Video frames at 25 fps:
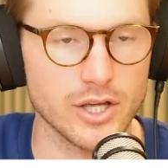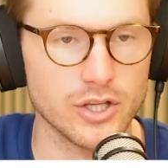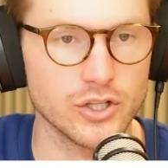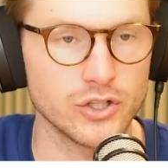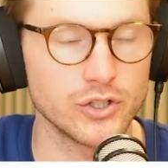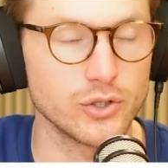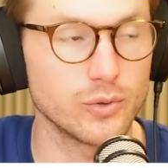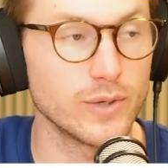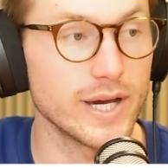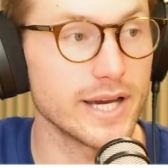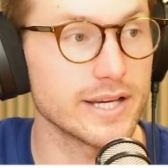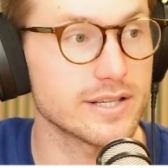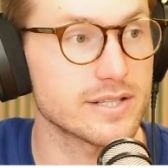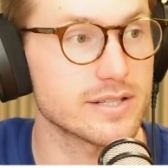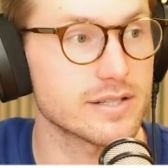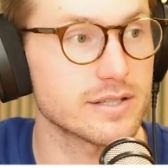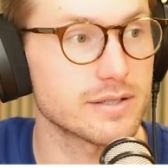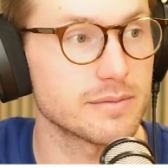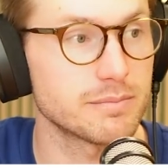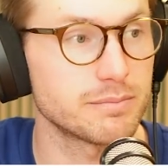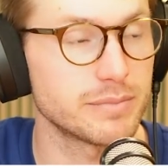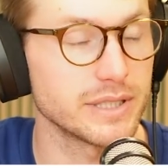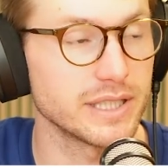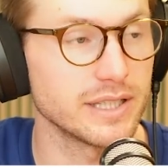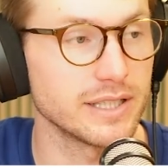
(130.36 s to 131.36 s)
US
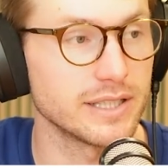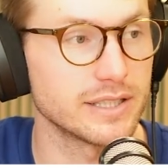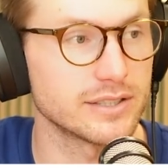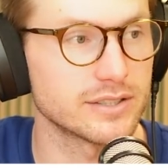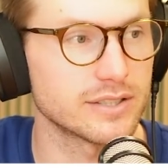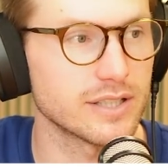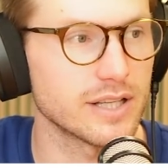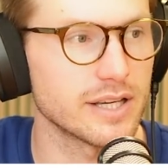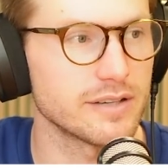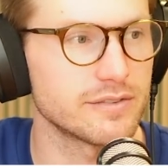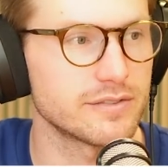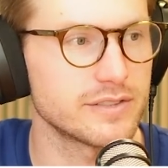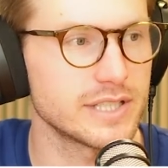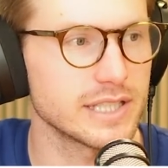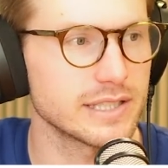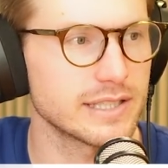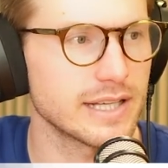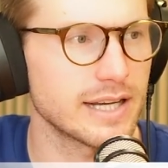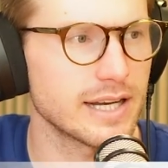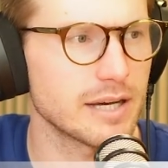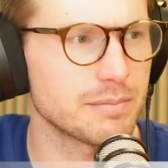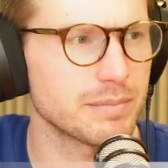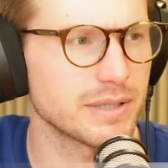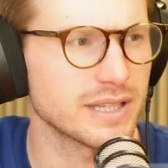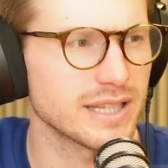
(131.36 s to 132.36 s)
billion. So they've ticked
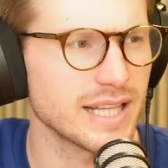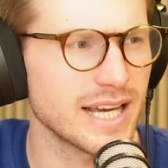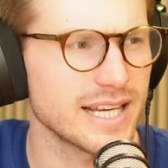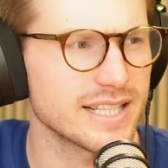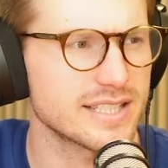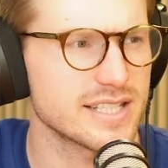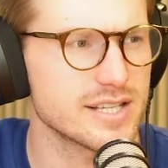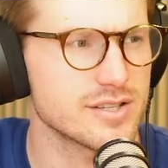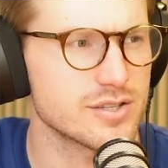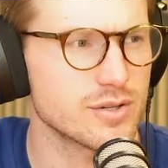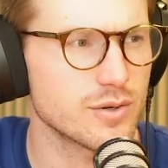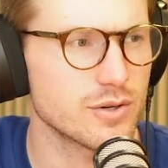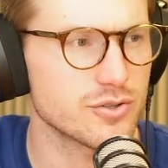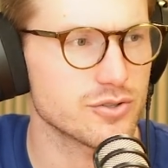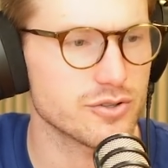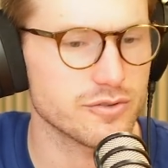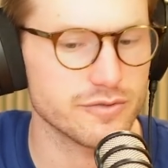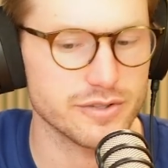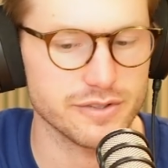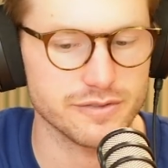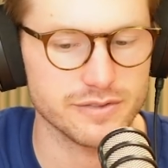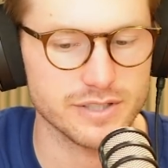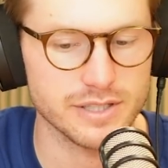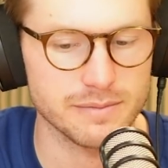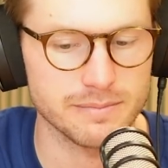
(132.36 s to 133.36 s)
that up a lazy
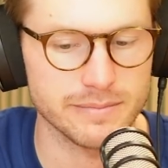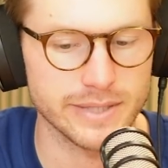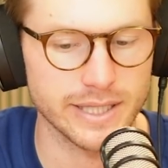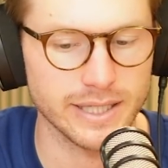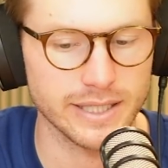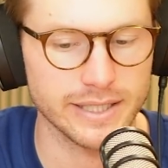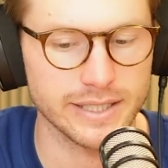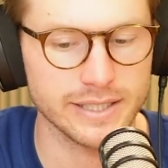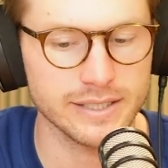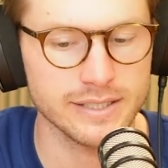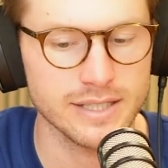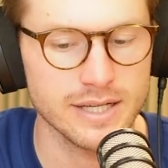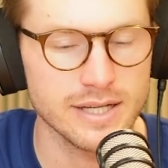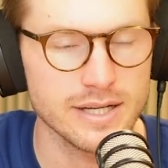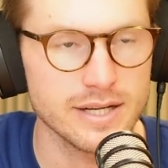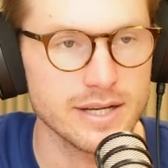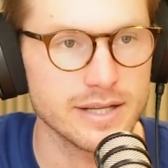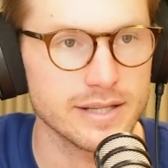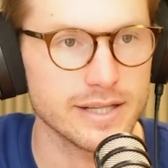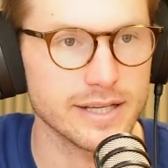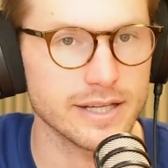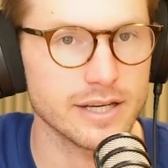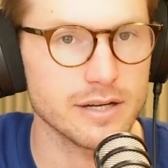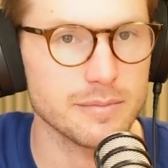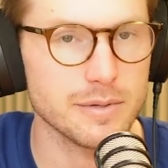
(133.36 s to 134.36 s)
250 million.
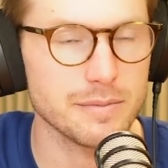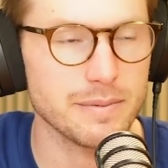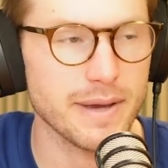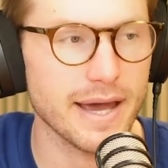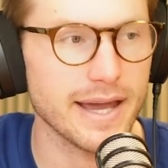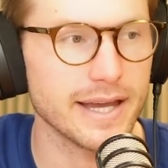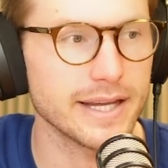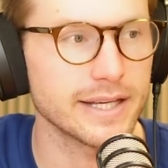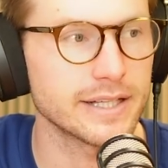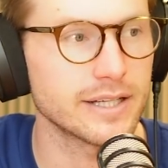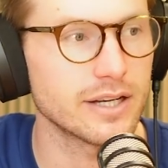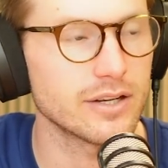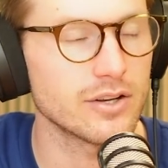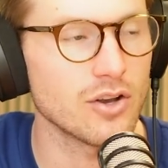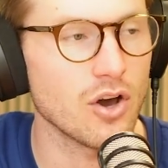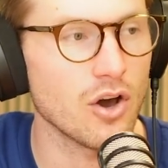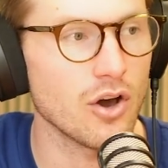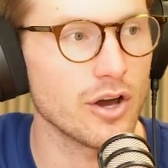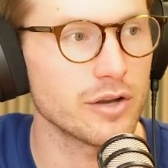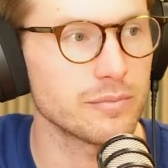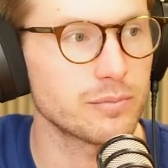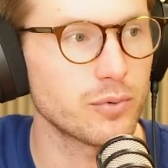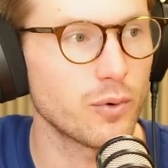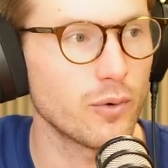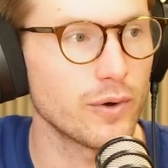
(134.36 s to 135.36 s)
They're going to be paying
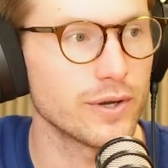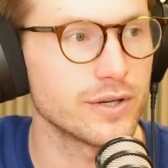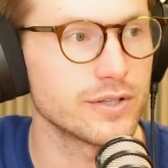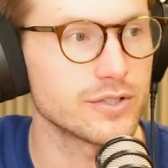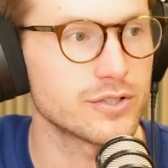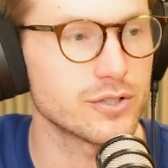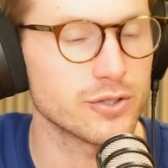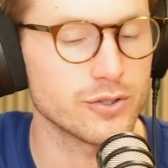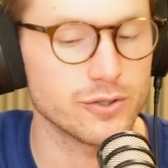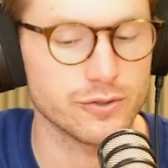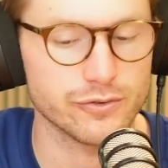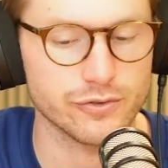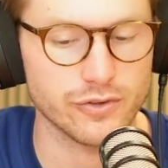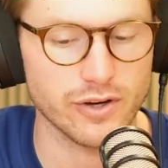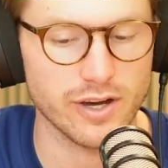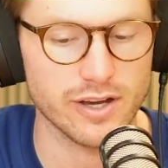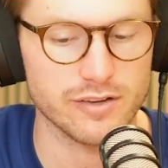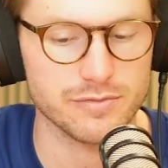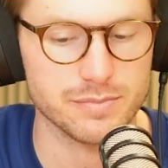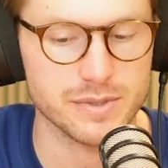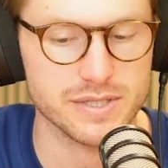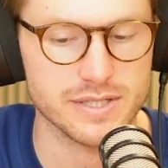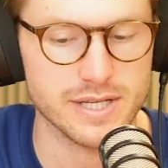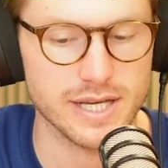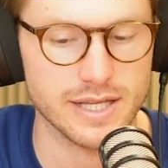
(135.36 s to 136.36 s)

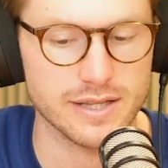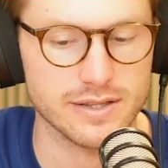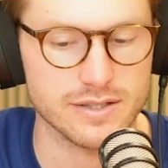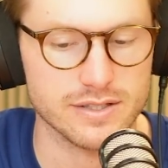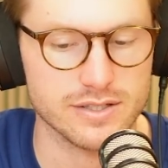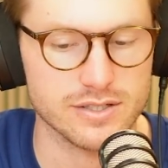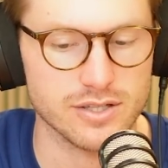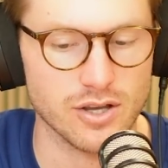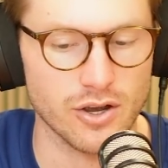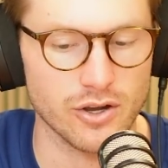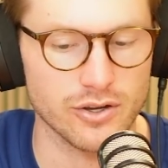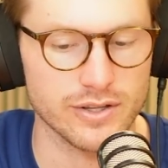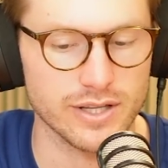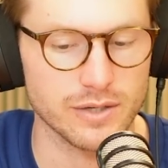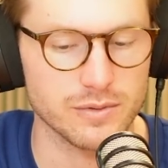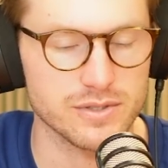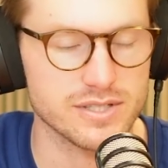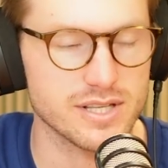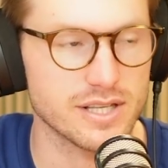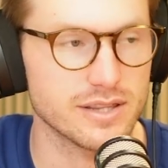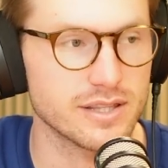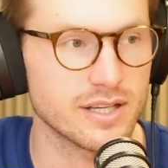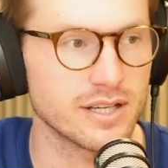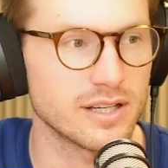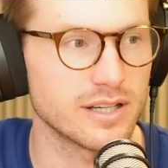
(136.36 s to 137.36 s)
9.25%. So that was
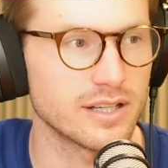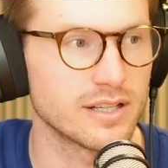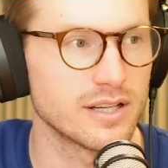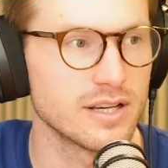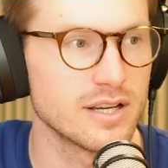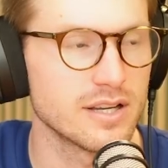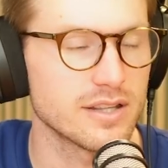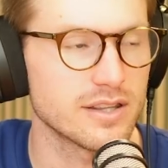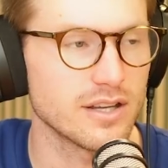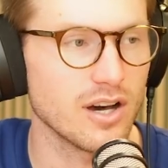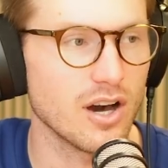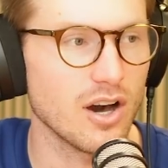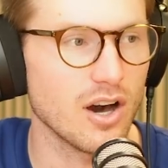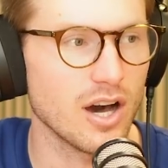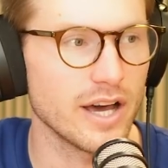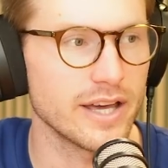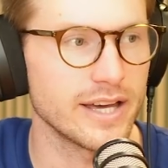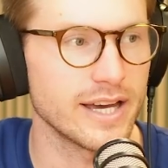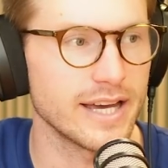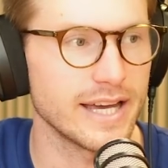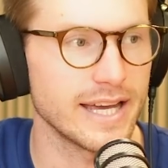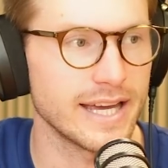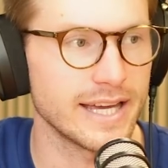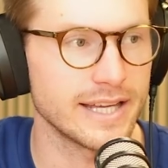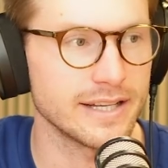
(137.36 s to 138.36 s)
at the
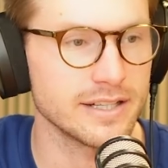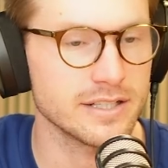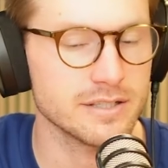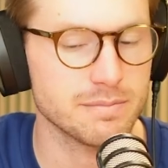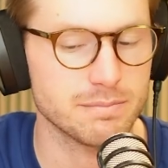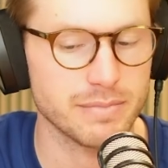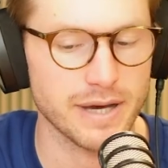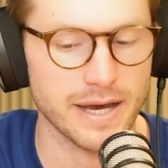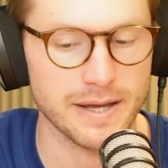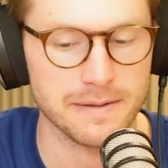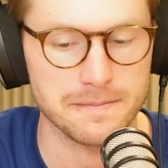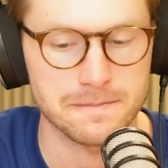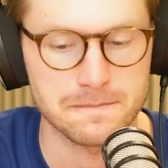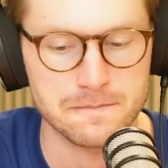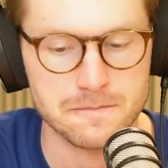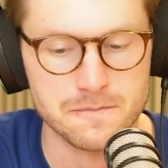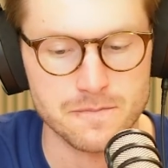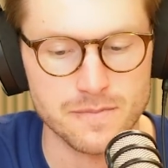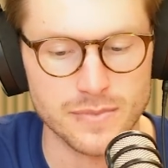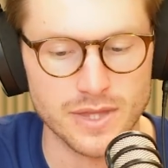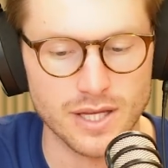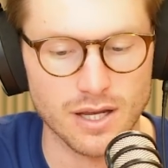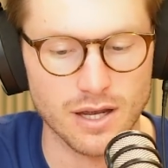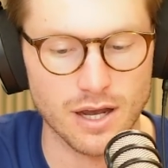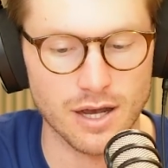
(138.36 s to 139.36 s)
higher end. But,
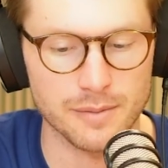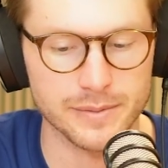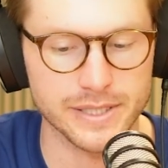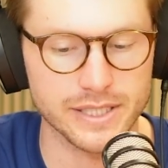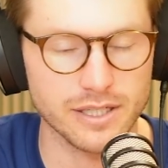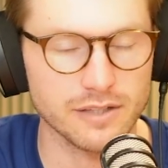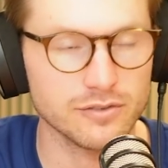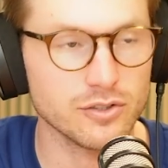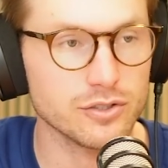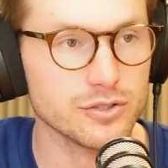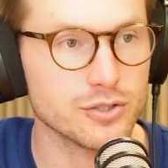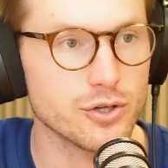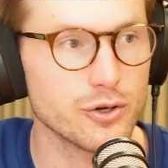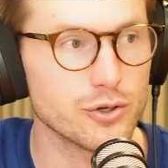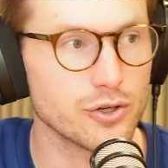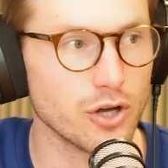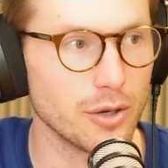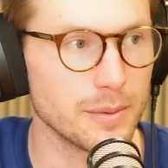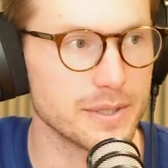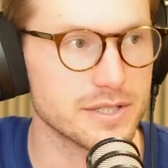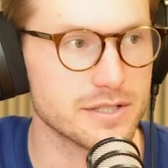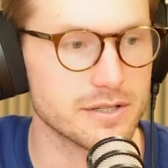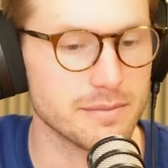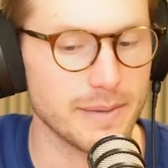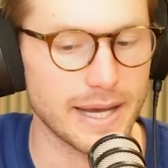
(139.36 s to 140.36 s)
I mean, I've got 2
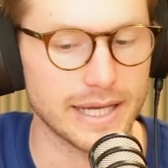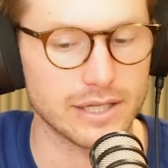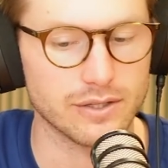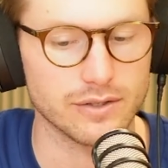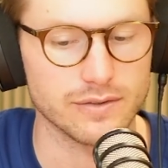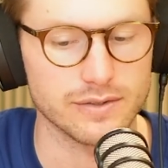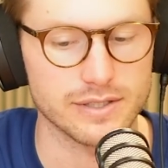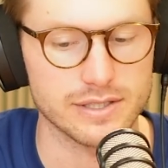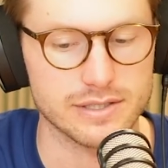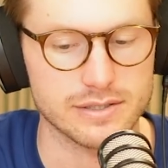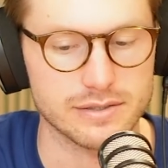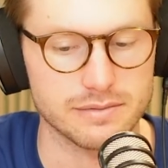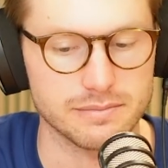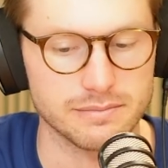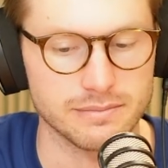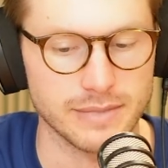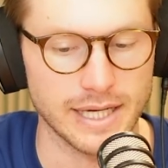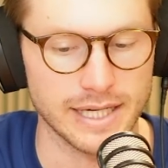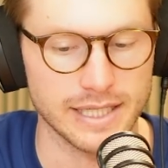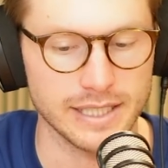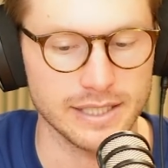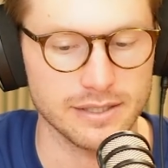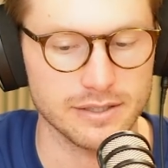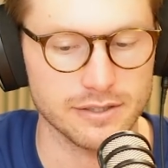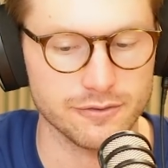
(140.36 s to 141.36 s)
comments to make on this, Matty.